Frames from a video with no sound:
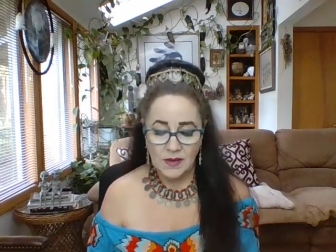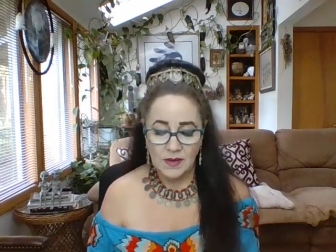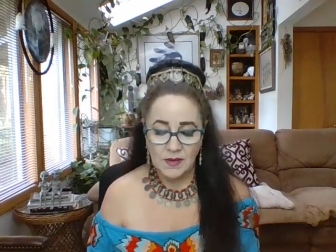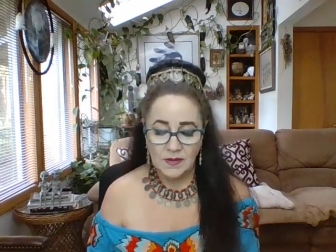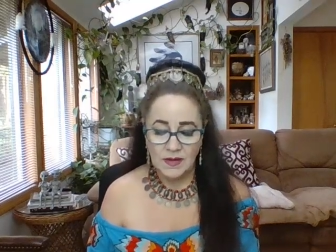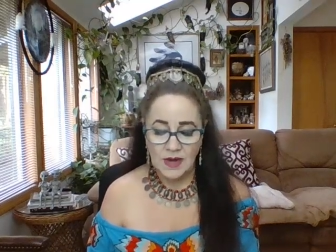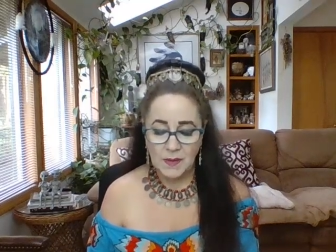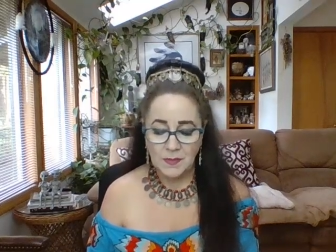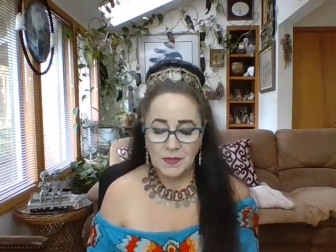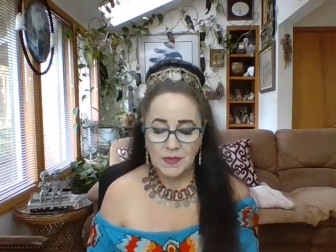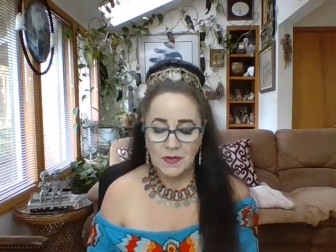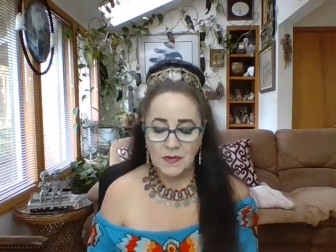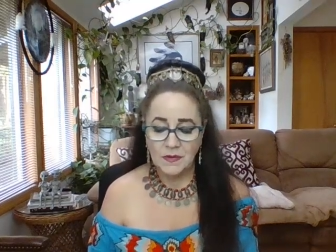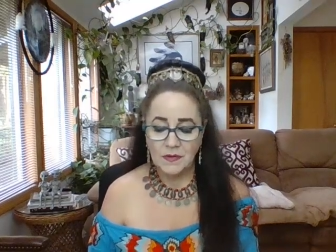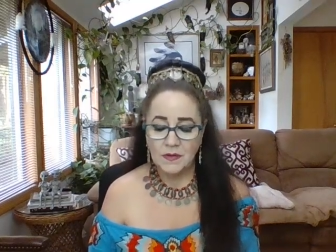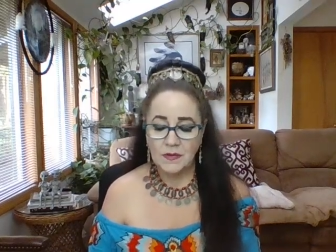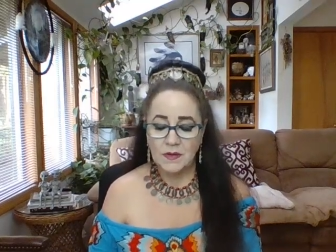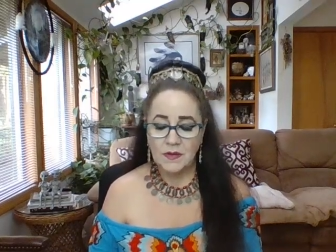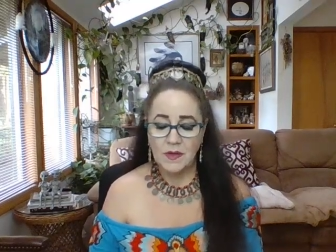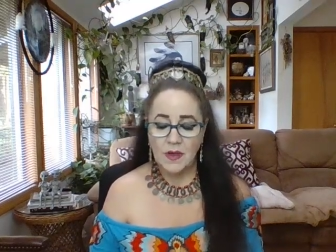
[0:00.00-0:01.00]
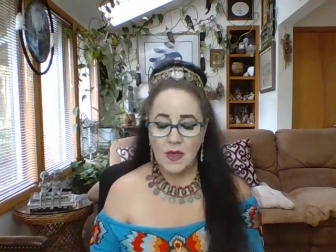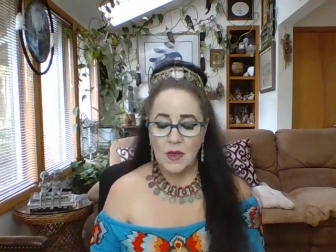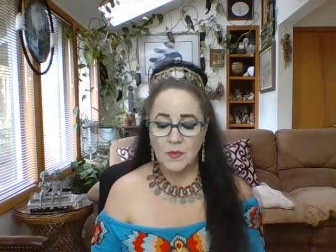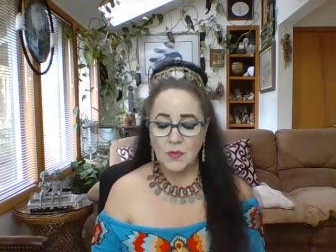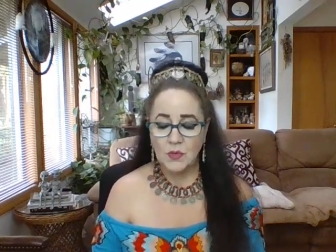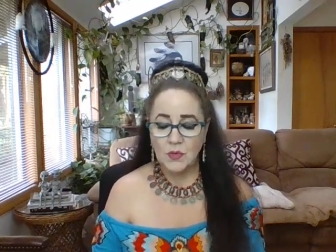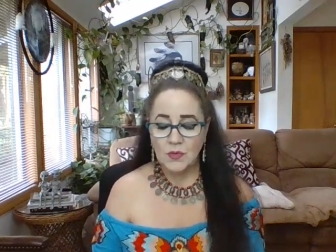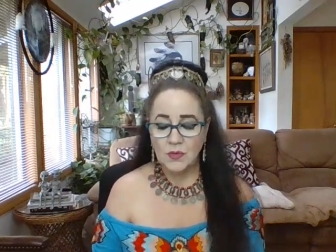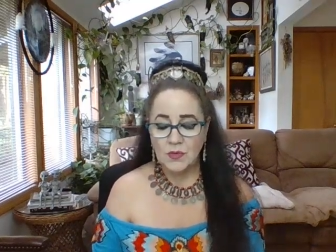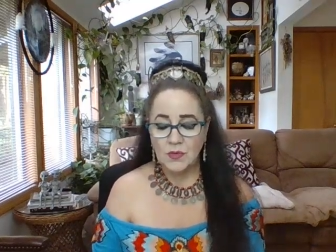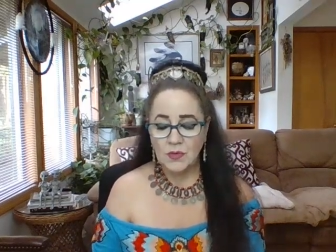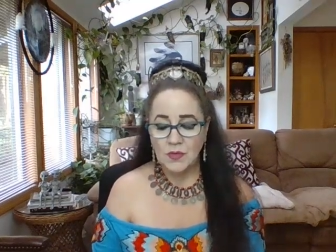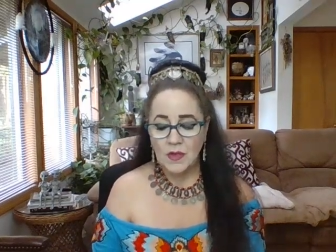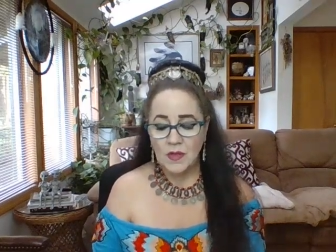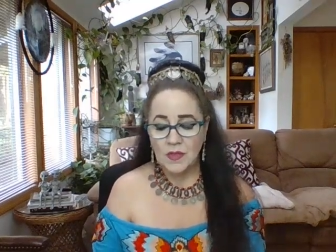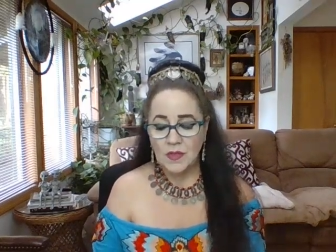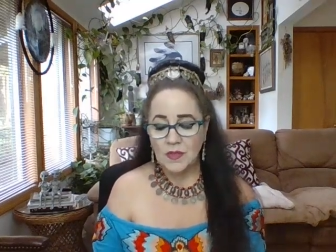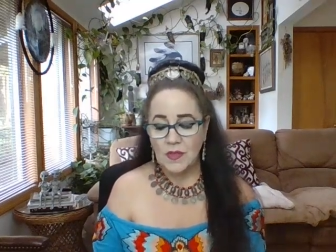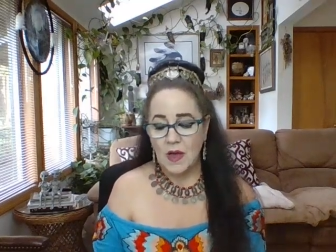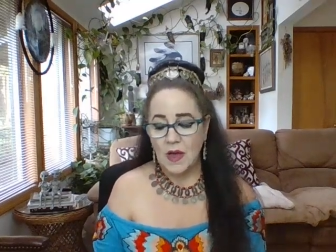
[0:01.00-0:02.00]
Nephthys, Amun,
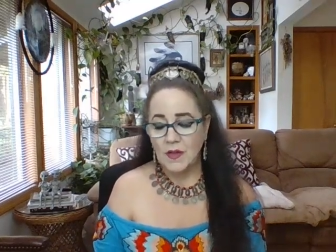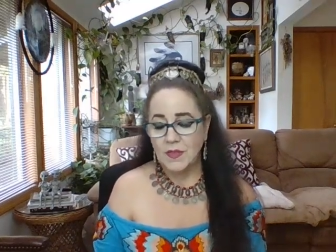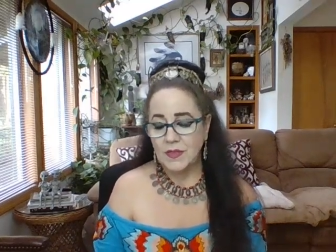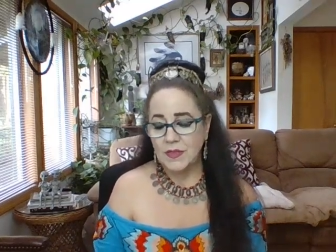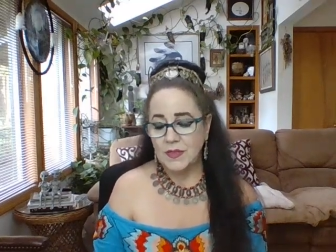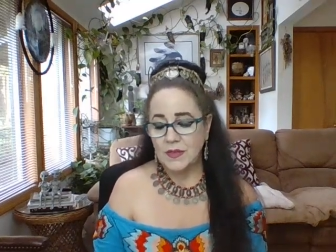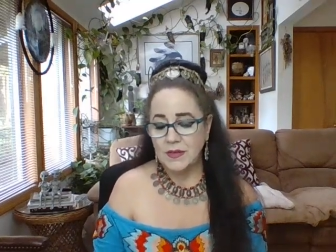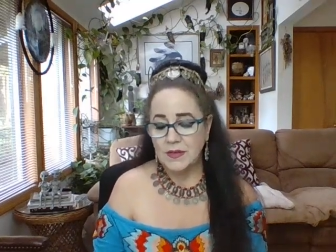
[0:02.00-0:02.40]
Thoth,